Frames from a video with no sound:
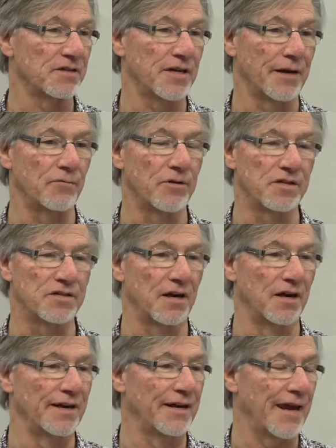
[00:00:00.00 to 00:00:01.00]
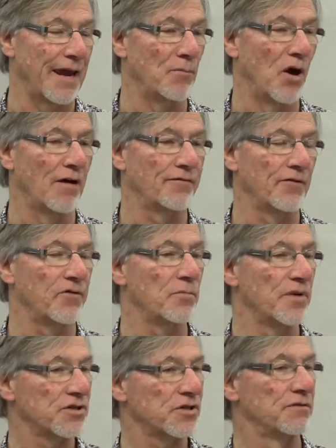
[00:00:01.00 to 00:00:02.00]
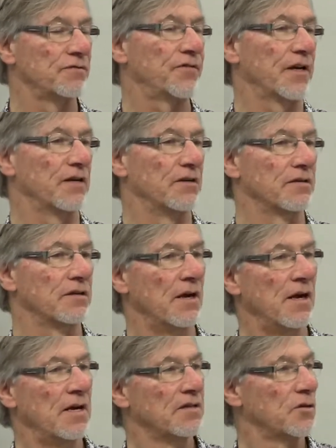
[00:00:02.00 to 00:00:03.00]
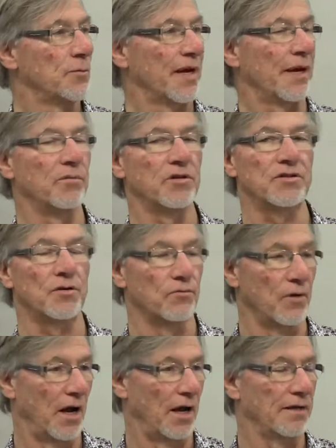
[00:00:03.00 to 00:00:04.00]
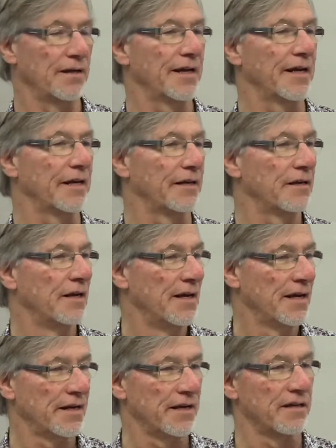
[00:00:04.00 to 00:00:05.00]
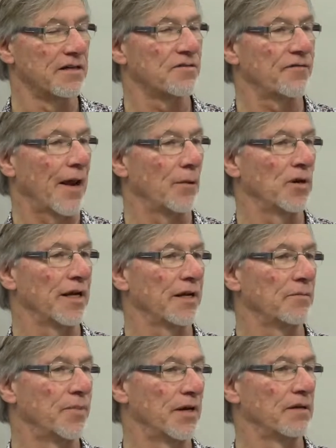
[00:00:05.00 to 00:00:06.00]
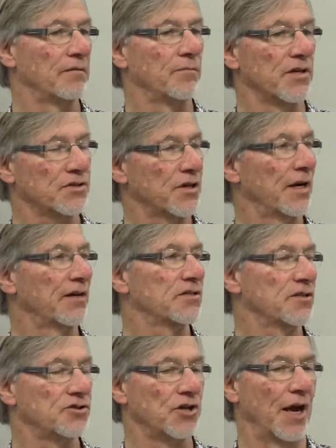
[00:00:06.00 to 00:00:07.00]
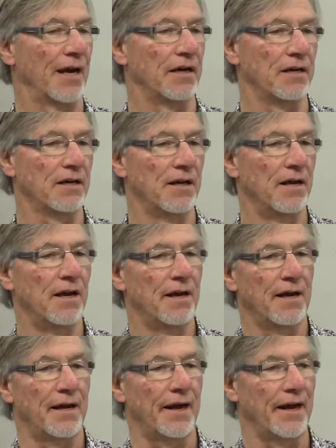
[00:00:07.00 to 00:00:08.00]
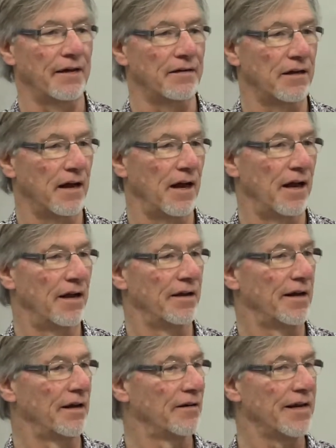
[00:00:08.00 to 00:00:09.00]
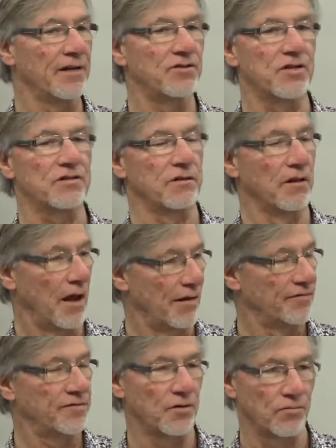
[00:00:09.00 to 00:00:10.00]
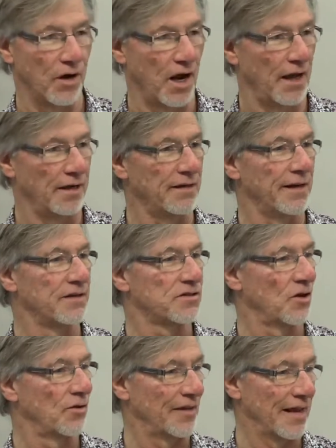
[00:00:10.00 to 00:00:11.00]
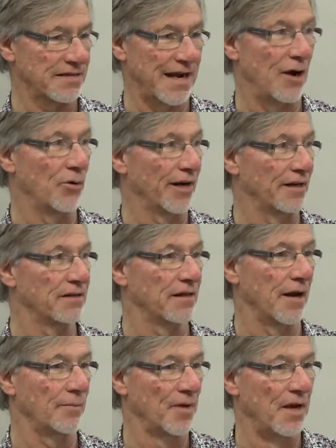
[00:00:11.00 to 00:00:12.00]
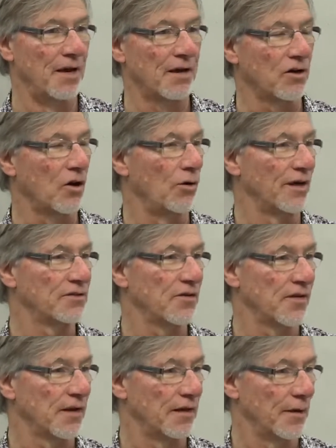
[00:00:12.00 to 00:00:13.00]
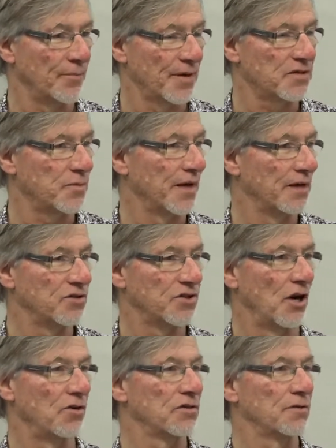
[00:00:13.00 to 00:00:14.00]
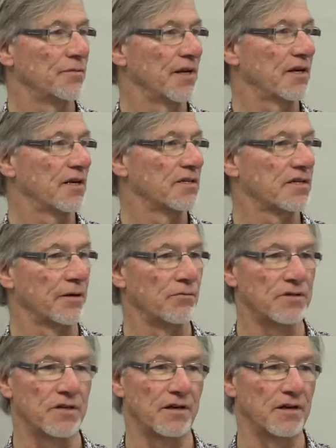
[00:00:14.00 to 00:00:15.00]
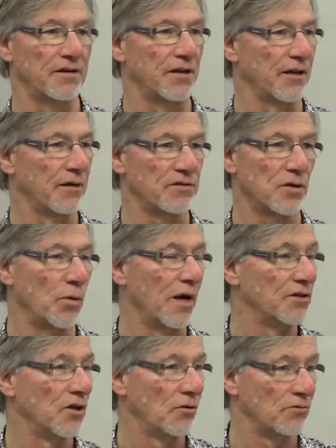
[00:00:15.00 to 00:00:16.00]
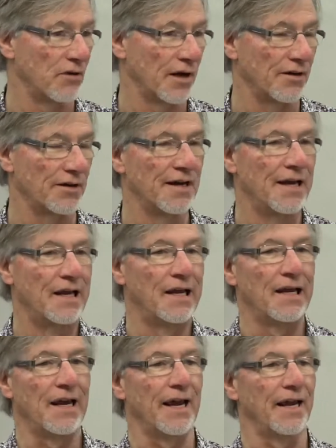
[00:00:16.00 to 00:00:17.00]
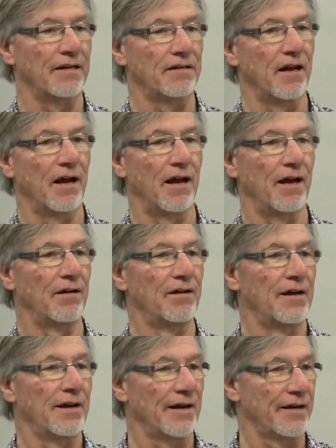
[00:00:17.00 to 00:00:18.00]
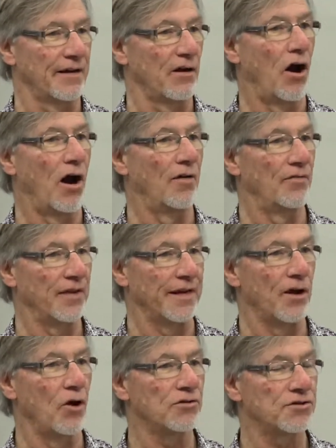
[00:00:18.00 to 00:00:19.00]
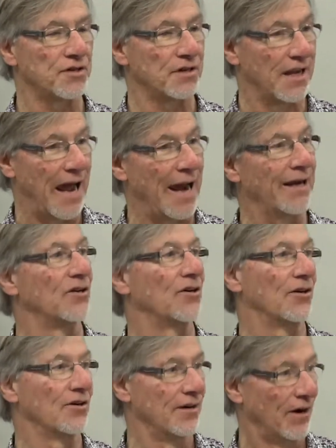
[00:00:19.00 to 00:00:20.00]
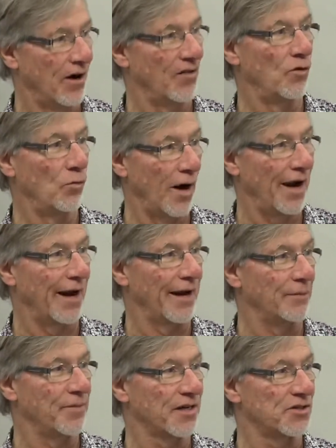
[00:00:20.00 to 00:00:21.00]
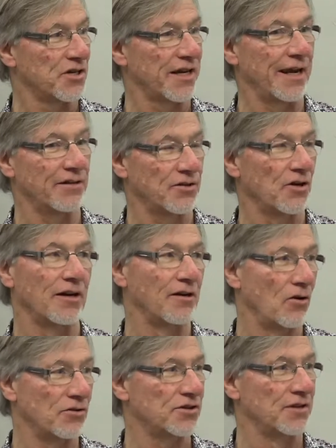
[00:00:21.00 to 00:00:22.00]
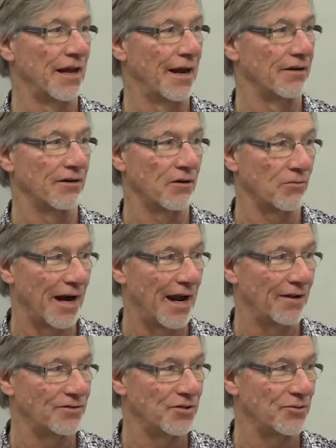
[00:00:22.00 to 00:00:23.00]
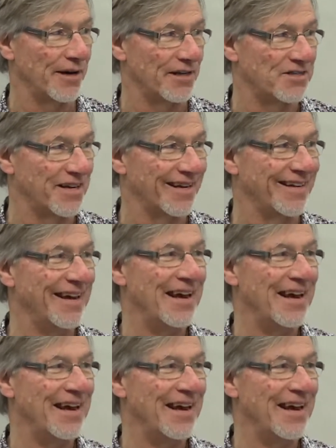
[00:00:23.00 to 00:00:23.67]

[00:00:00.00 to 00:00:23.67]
He was uh, he came off of the mission field to be able to run. He he and his family had been missionaries to China and uh, and he just loved to run, and so that's how he ended up going to the Olympics, being chosen because he was a he was a well-known runner, and. Uh, on the ocean liner on the way because you can't turn an ocean liner around too easy.